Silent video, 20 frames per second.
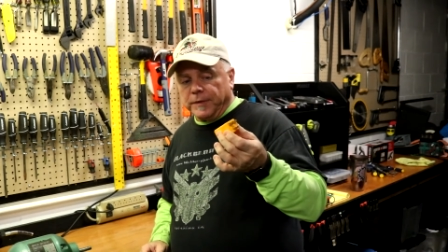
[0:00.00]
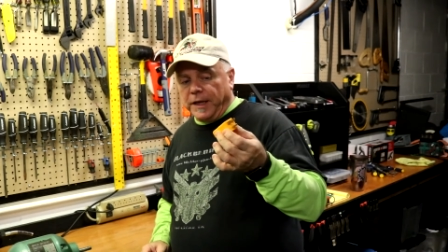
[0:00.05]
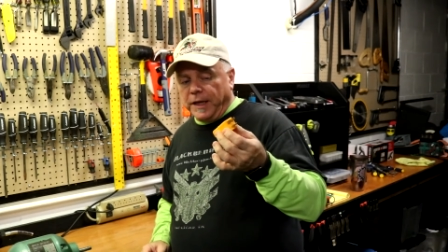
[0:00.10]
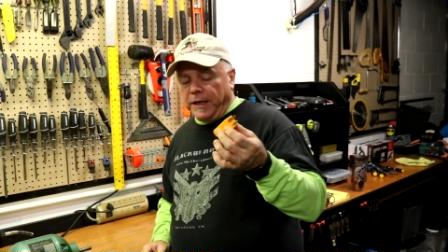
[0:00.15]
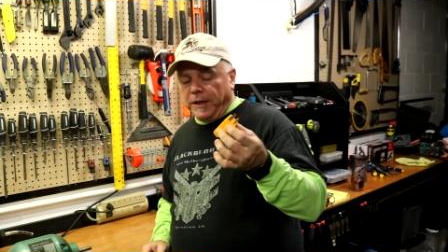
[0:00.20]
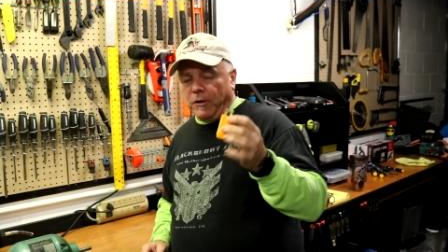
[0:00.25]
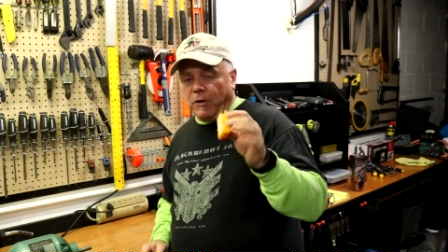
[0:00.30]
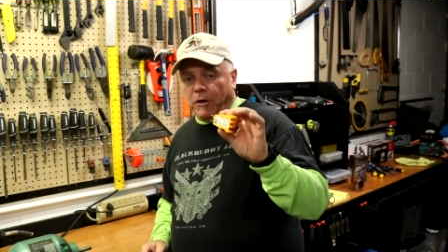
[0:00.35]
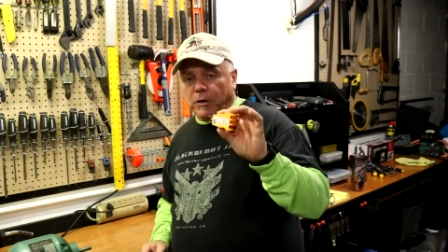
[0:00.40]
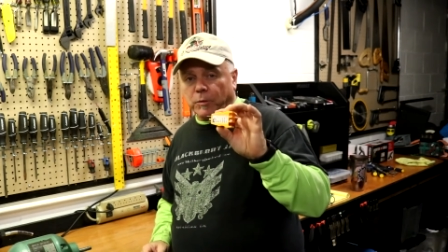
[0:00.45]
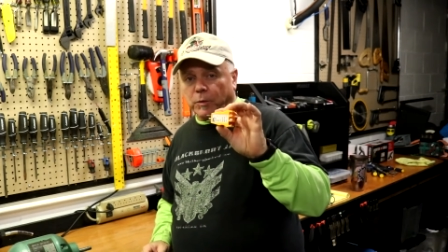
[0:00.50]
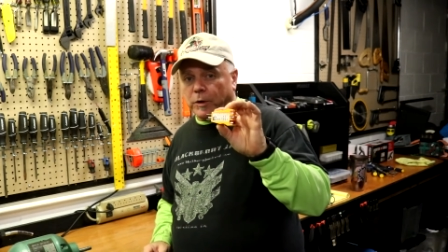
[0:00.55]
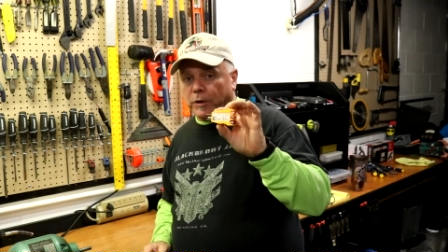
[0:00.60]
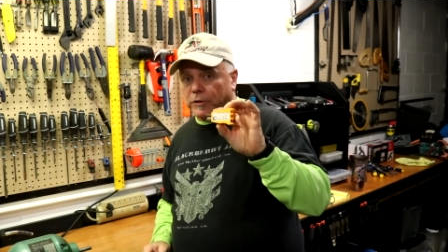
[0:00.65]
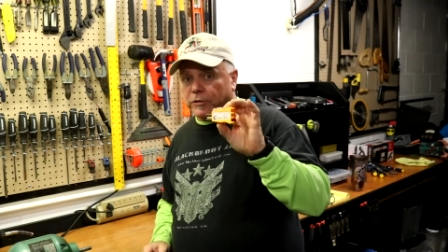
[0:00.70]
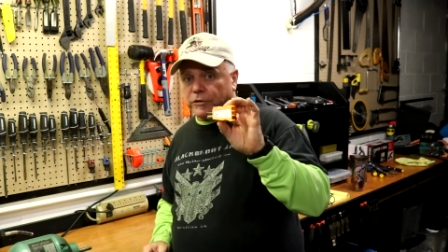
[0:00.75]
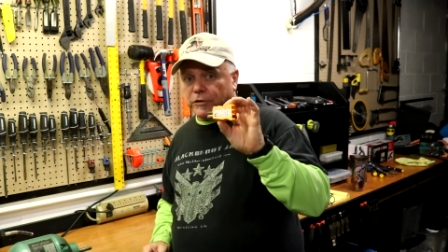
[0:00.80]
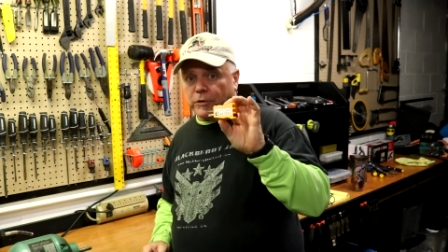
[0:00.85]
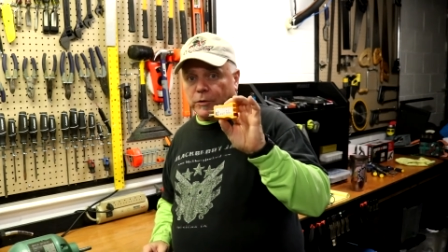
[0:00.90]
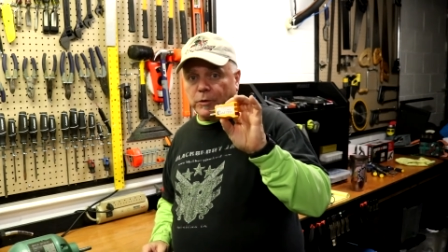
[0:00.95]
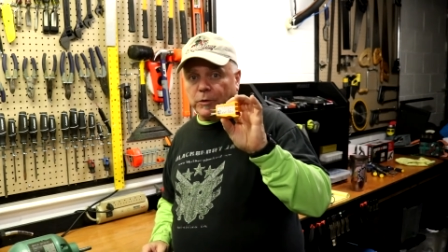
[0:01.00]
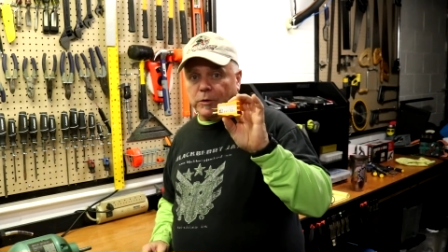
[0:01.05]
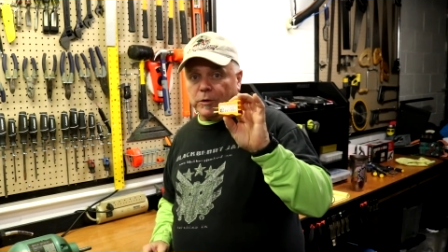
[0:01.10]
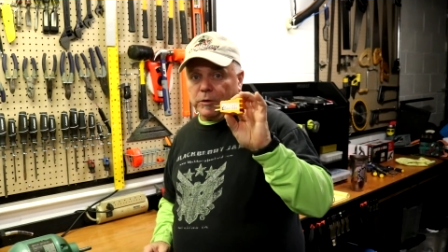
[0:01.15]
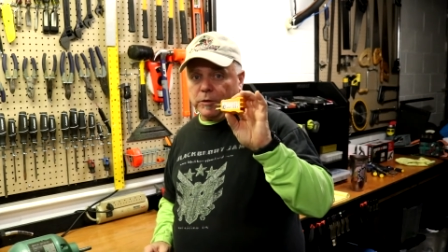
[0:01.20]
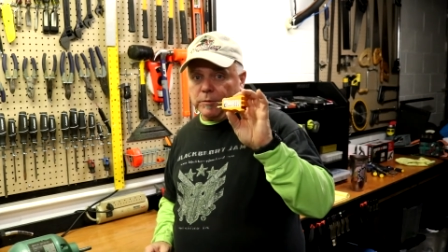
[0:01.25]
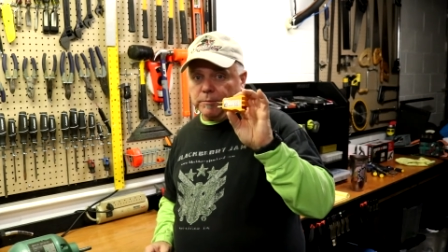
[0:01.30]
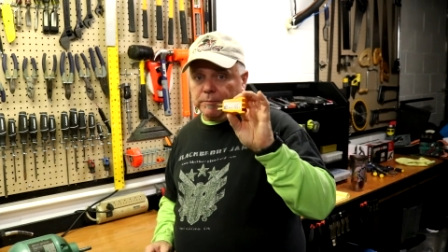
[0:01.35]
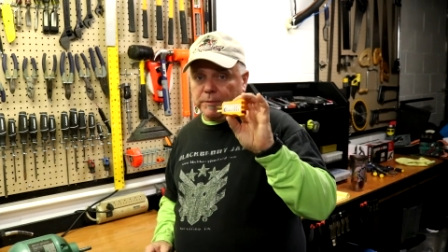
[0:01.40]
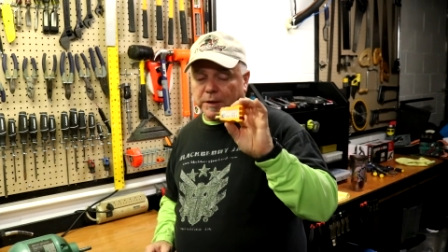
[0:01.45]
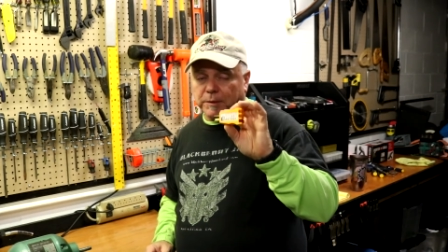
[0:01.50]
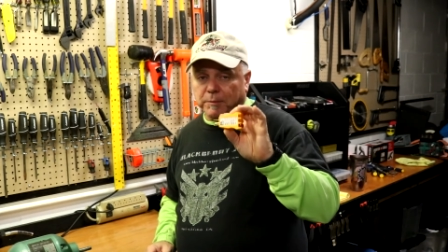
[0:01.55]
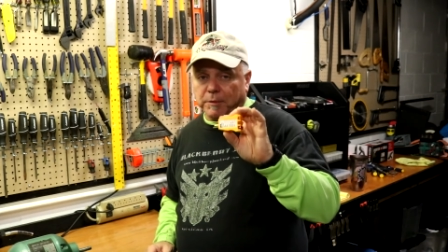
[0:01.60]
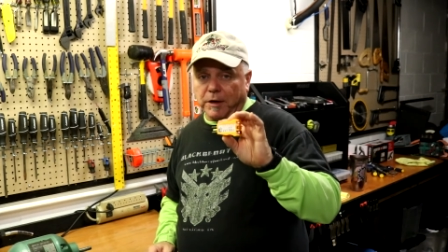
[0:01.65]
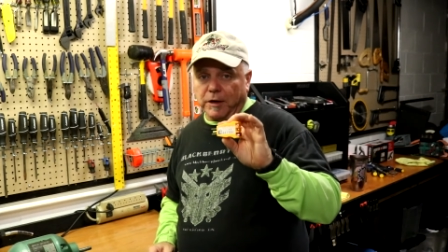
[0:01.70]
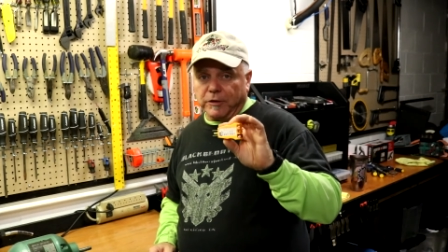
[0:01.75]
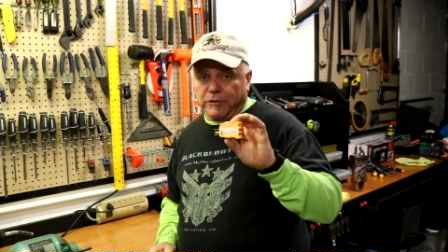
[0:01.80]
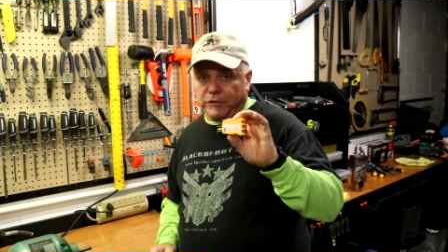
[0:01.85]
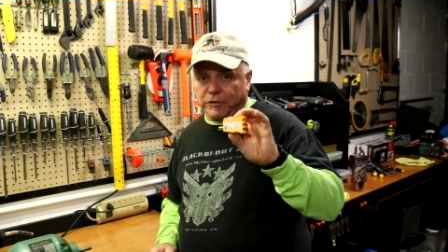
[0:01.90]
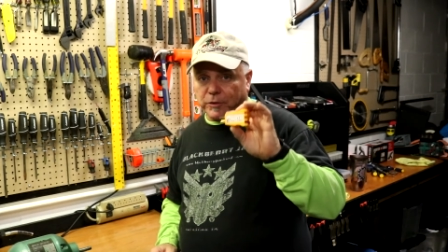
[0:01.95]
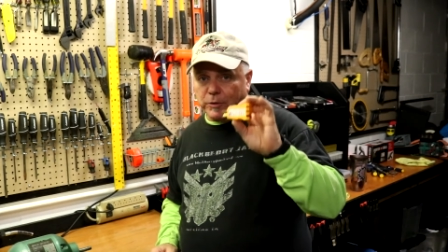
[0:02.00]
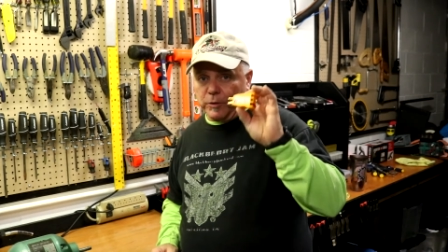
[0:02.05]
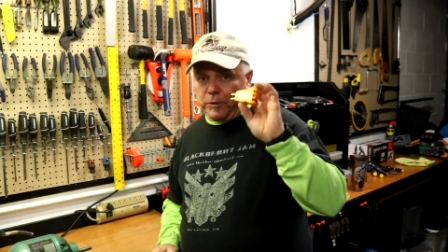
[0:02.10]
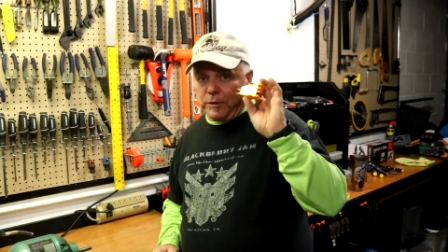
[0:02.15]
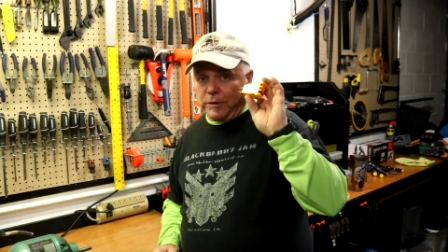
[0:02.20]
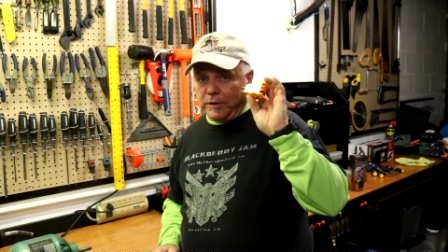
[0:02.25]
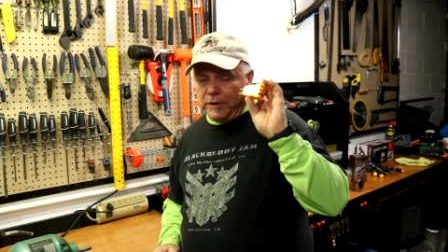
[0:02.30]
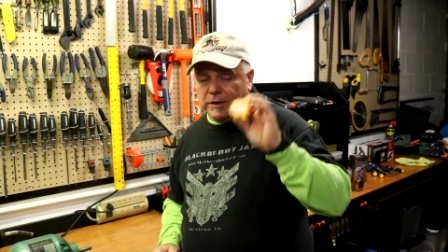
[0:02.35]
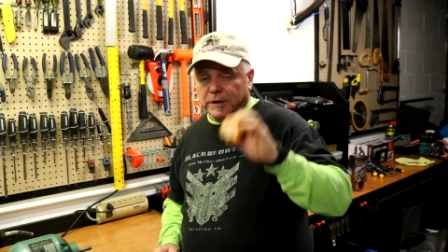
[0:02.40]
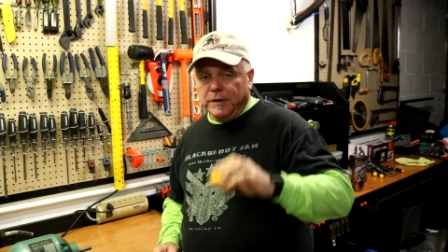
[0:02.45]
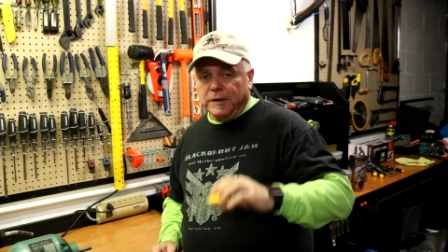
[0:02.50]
Any hardware store, big box store.